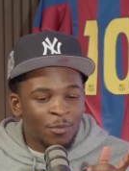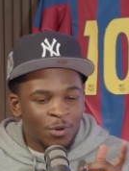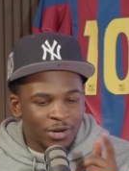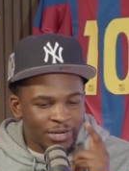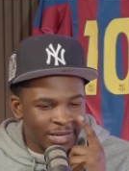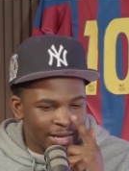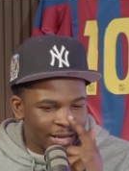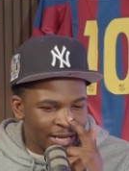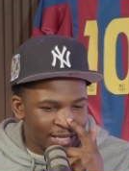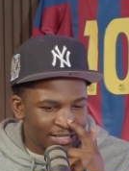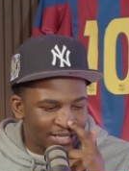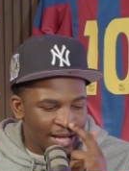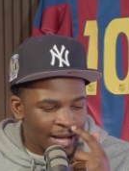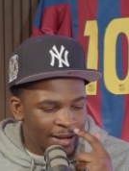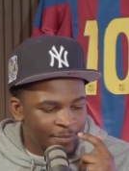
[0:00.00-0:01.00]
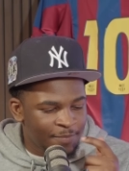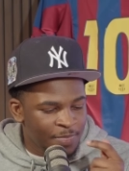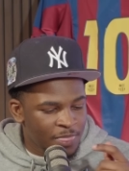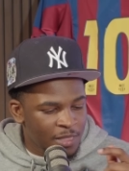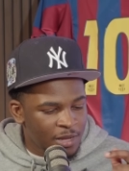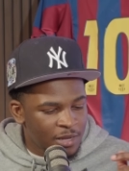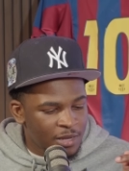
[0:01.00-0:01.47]
one, yeah, is that
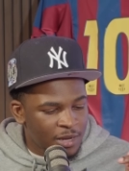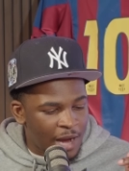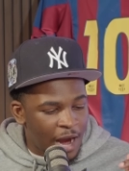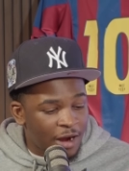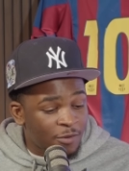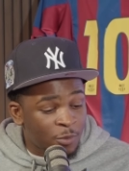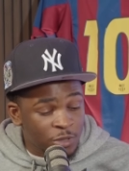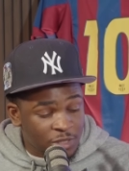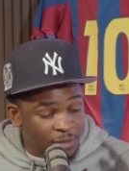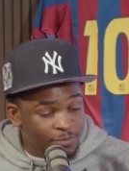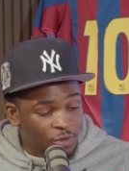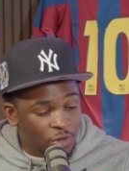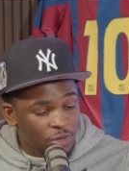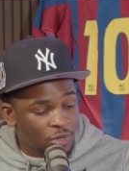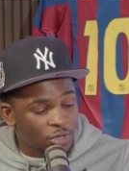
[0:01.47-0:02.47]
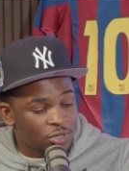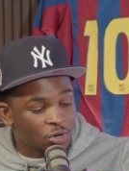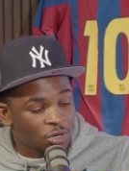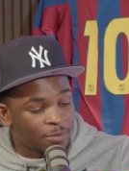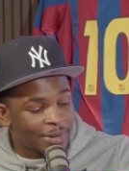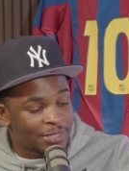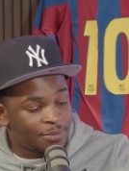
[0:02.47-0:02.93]
I watched some doc-
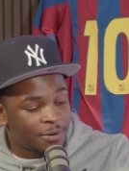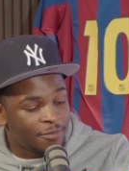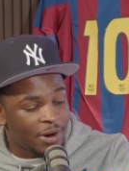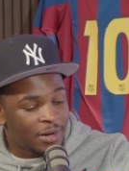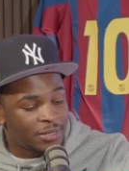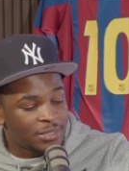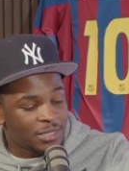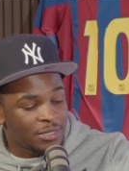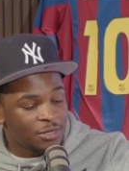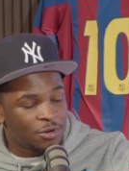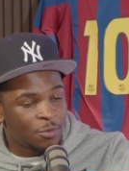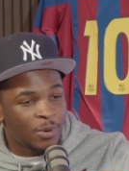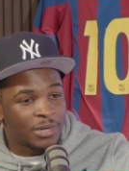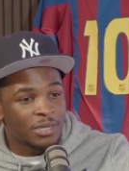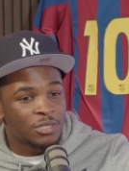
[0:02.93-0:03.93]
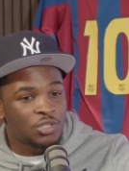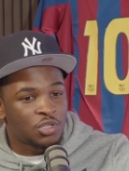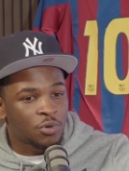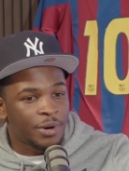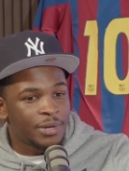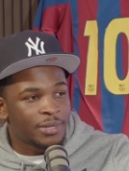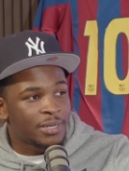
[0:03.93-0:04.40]
documentary about Ronaldinho when he
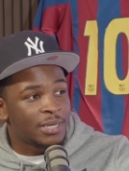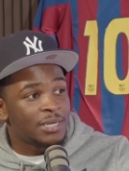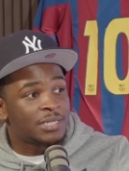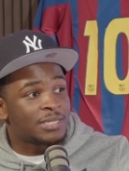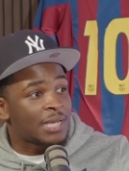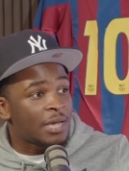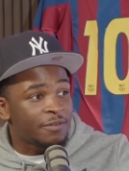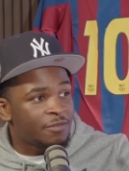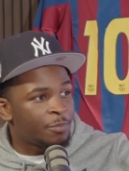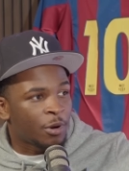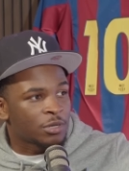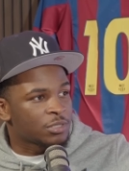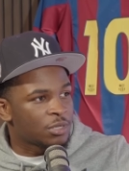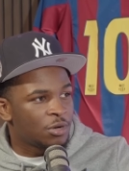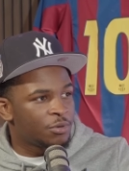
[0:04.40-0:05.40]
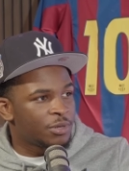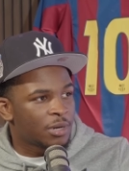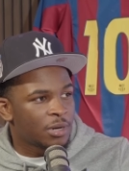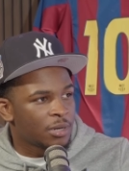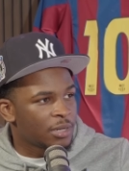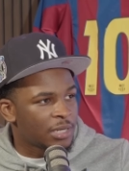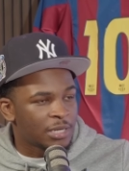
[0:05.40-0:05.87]
joined. He saved Barcelona.
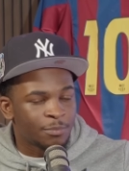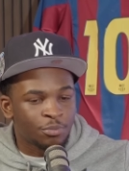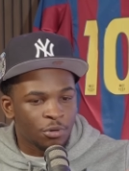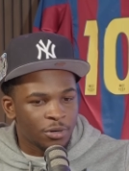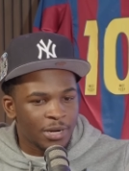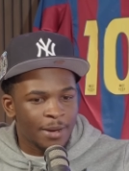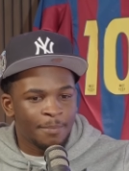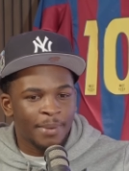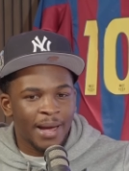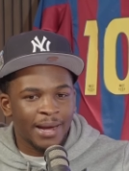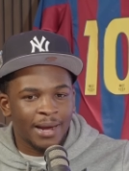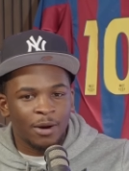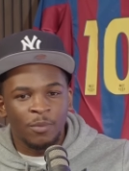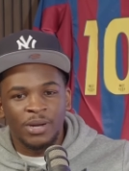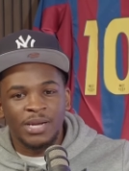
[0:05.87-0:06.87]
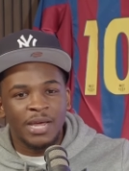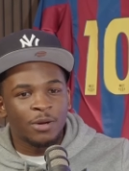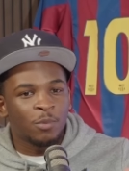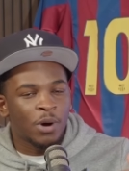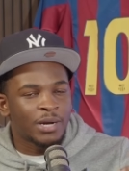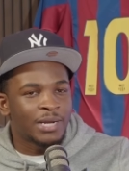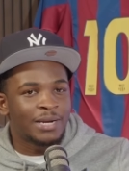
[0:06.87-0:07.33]
Yeah. He brought them back. And when they
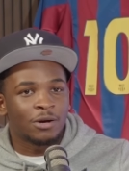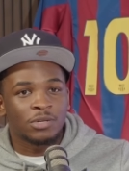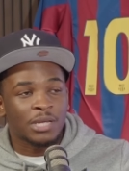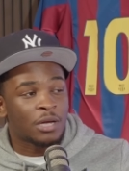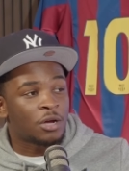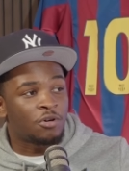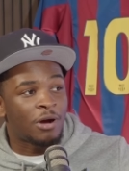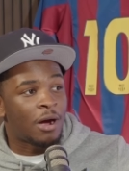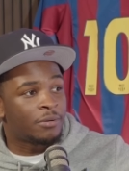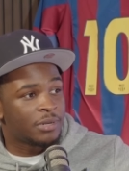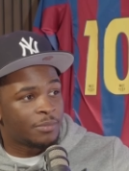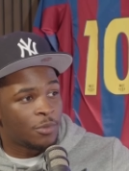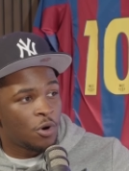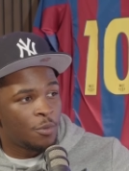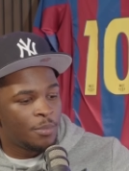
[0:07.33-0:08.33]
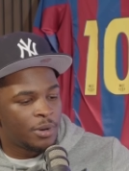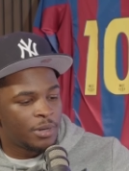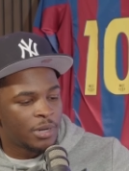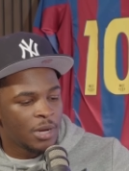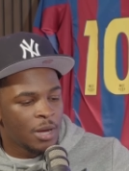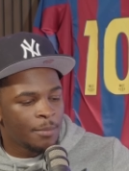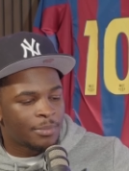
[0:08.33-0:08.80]
won it, that was like a crowning moment.
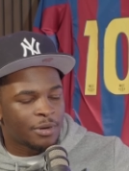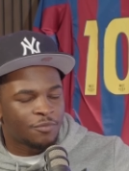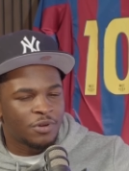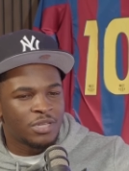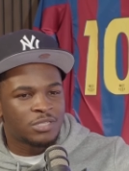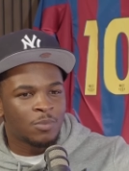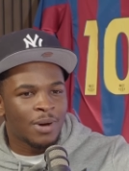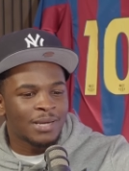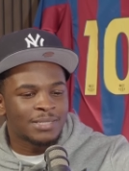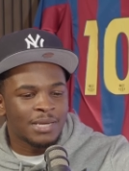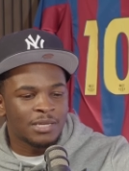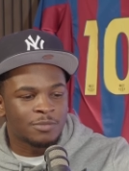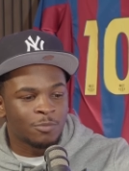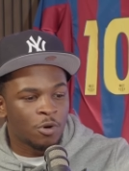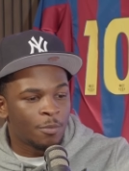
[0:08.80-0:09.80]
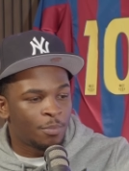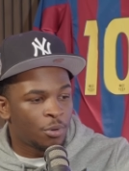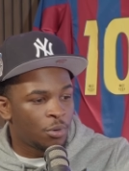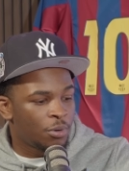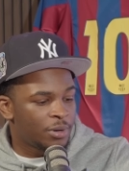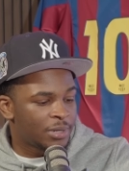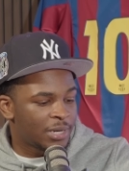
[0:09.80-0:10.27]
But the reason why I say it's more
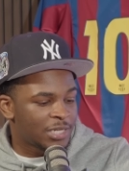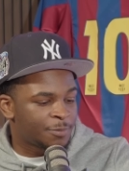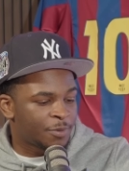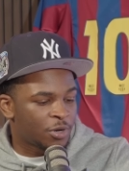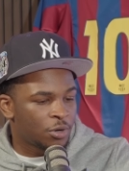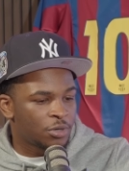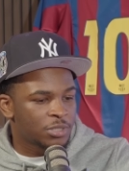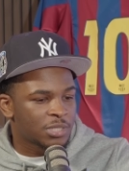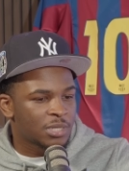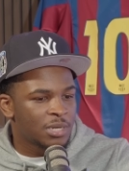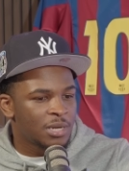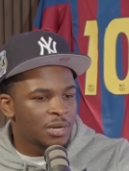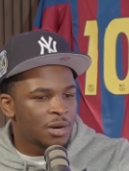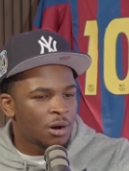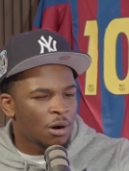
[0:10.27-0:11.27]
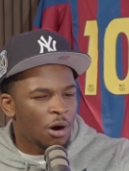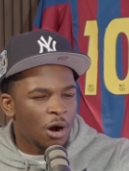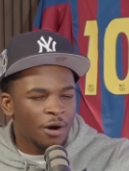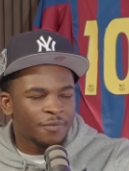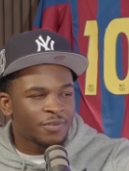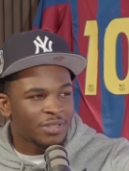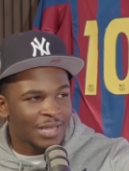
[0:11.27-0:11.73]
important is because
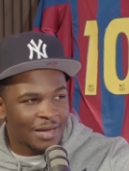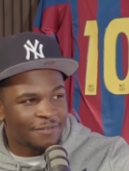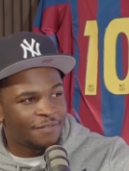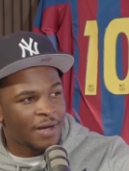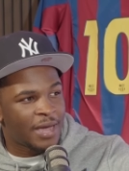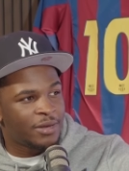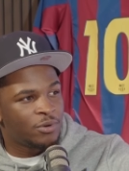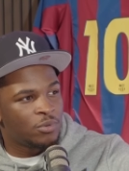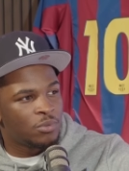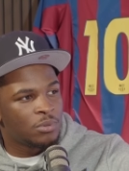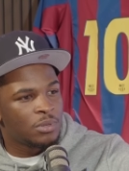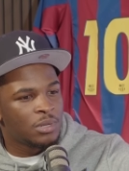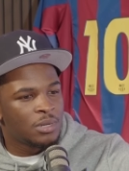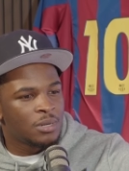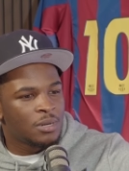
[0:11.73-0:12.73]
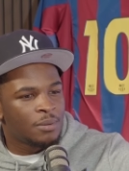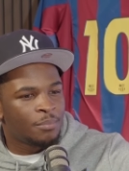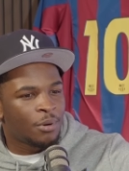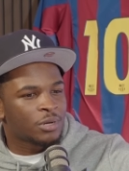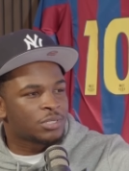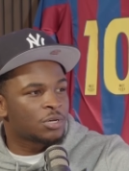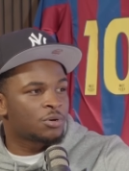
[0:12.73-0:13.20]
after that final, mm.
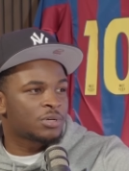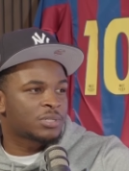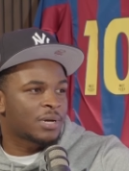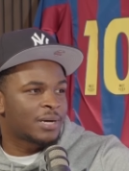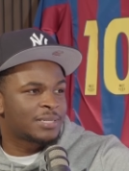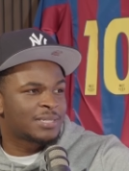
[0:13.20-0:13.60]
Barcelona started